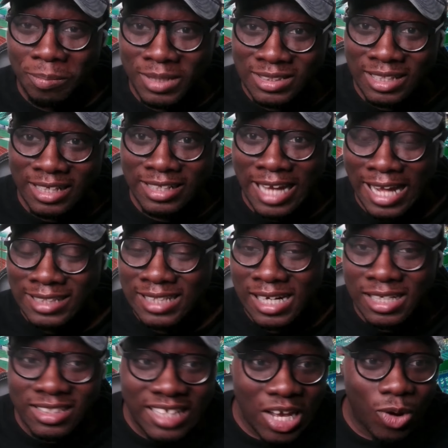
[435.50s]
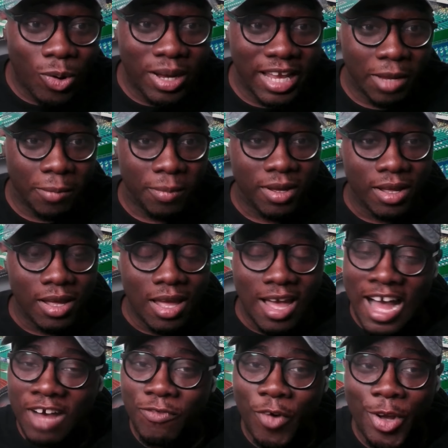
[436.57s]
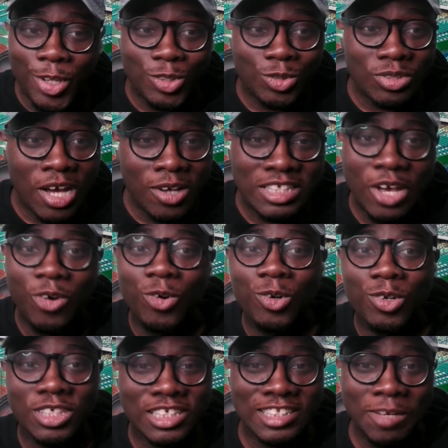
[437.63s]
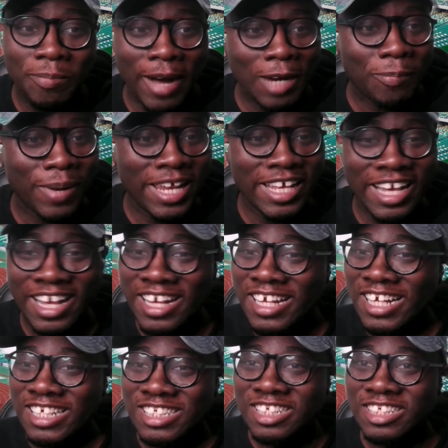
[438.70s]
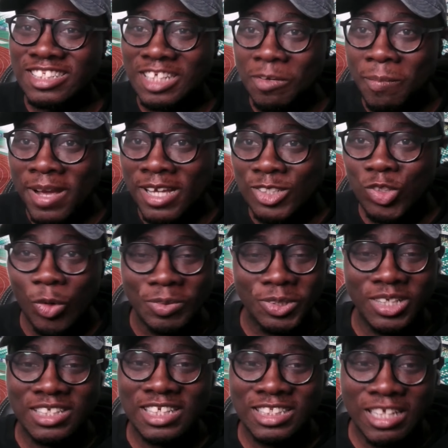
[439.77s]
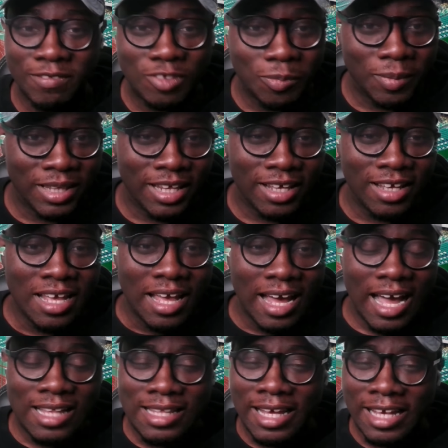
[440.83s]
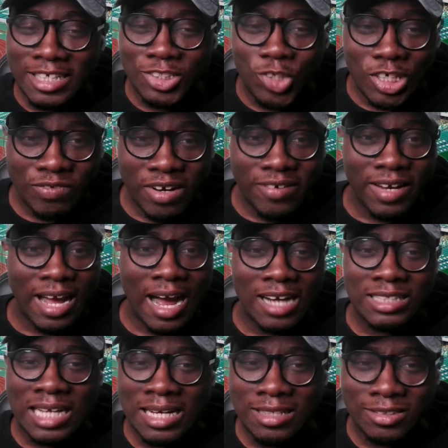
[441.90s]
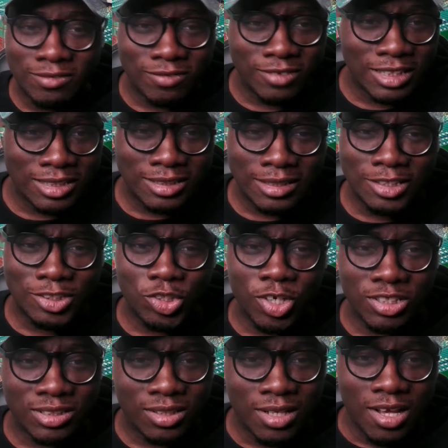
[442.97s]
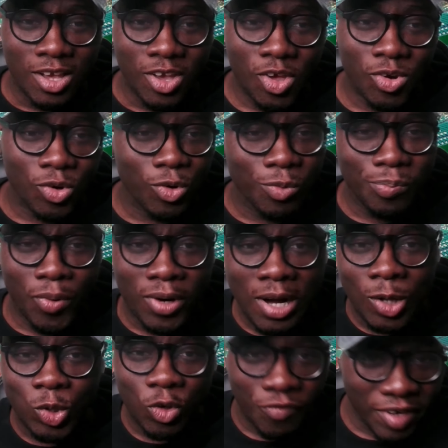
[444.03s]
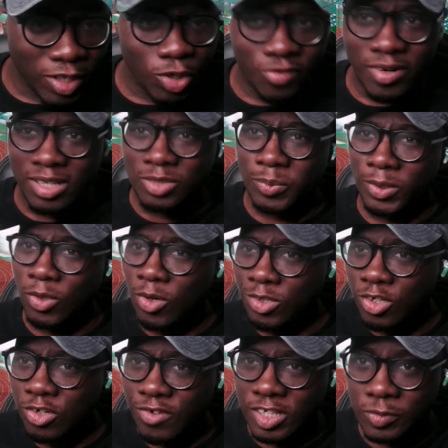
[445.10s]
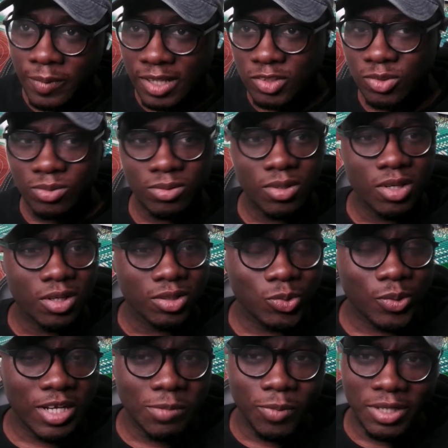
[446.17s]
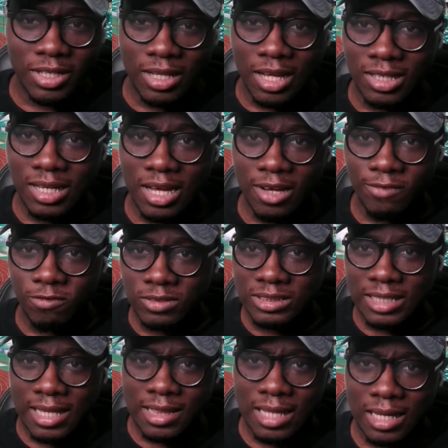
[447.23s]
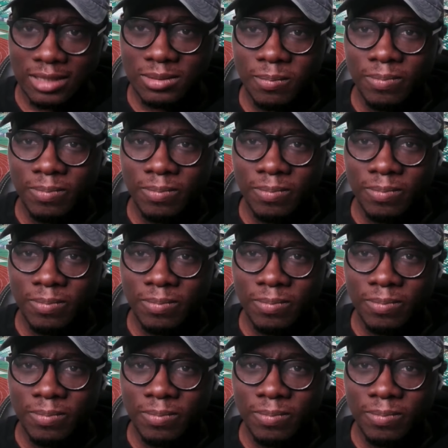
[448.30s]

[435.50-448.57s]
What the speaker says: this thing 19 in the second game. And for you to now say, oh, she's a bad player, she messed up, she doesn't deserve to be there. I think it's just very harsh and it's just born out of ignorance. With all due respect to anybody that said that.